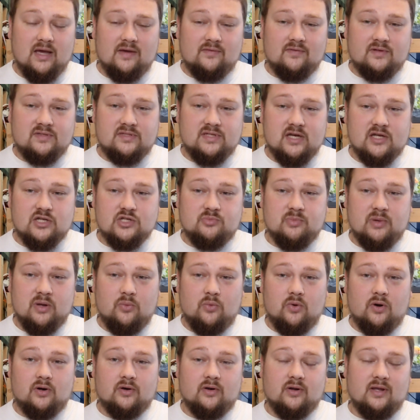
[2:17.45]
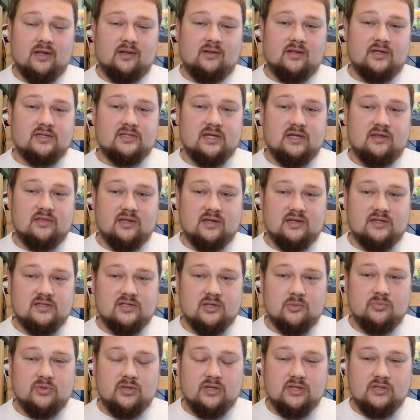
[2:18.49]
ever test my water unless I think
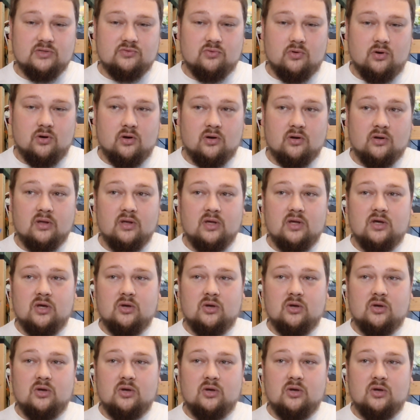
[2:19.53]
something is wrong,